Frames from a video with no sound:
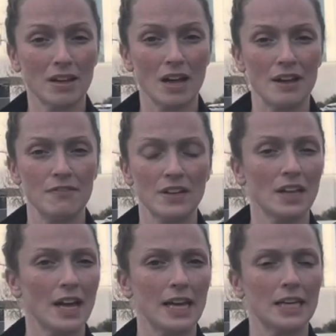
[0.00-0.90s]
I feel
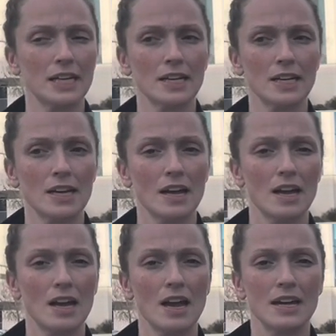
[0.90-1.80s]
like
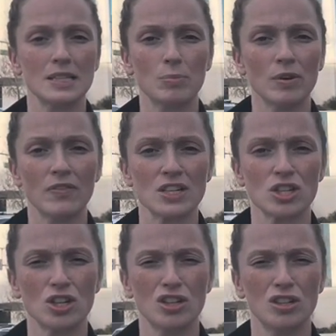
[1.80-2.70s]
as a
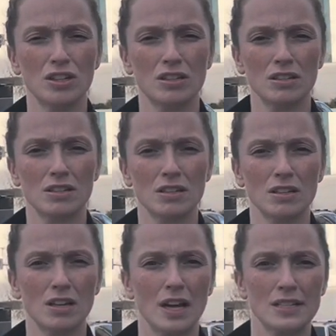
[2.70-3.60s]
professional,
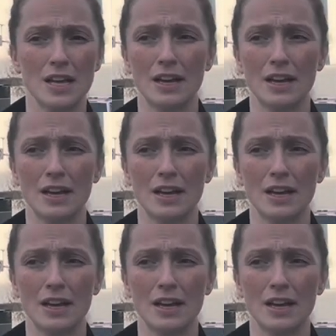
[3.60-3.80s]
as,